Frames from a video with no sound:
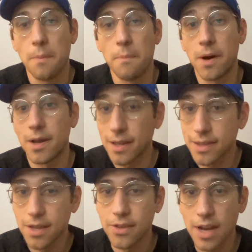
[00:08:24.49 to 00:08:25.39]
But
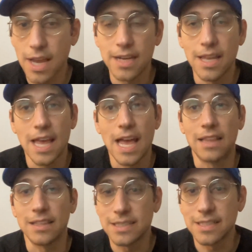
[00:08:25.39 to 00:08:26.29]
on the other hand,
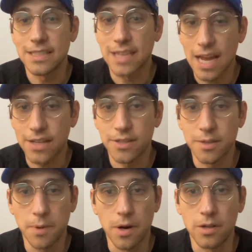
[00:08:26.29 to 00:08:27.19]
at least he's catching
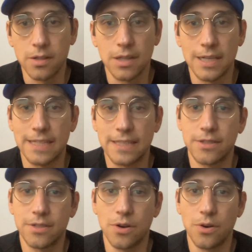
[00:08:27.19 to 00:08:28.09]
the ball.
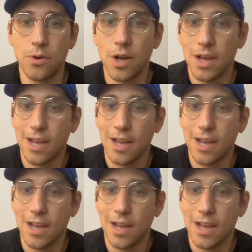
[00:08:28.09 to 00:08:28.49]
And so,